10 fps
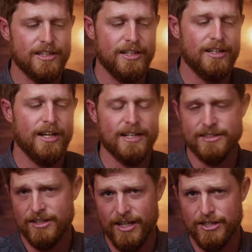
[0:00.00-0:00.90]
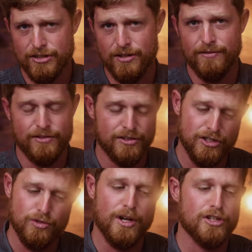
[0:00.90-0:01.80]
the escalation of the
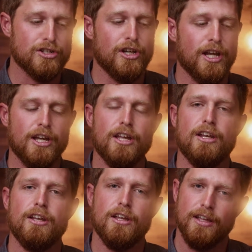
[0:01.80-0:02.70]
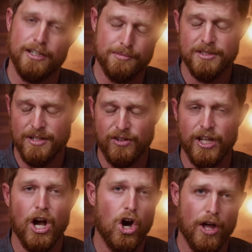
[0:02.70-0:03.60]
situation in
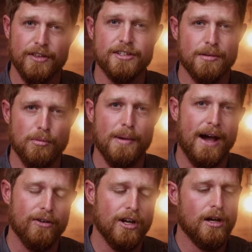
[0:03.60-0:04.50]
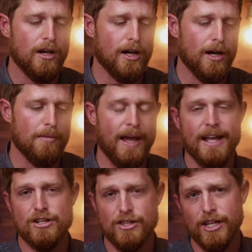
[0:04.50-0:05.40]
specifically on the Temple Mount. Mm-hmm. um,
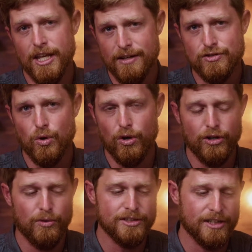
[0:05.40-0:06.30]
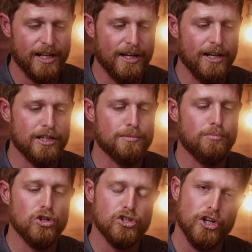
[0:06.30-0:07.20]
and the King of Jordan, once again, is
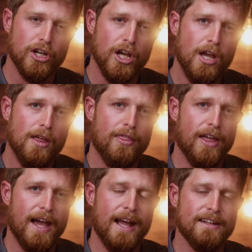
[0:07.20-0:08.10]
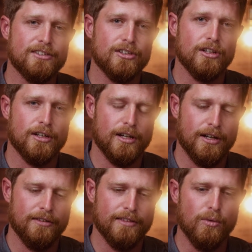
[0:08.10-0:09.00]
pushing that
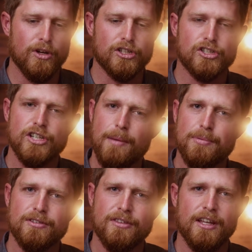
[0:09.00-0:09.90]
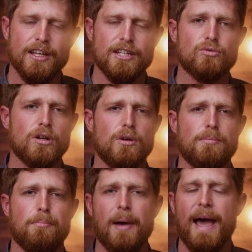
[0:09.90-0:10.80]
uh, they would accept that Israel
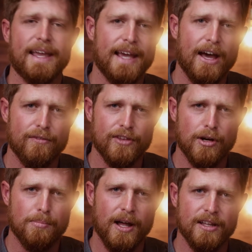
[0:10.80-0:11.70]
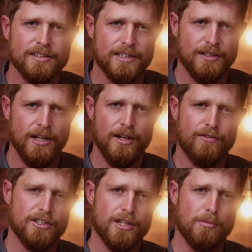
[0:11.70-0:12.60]
would back out of their policy for
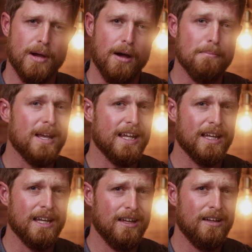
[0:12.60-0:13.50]
the Temple Mount, meaning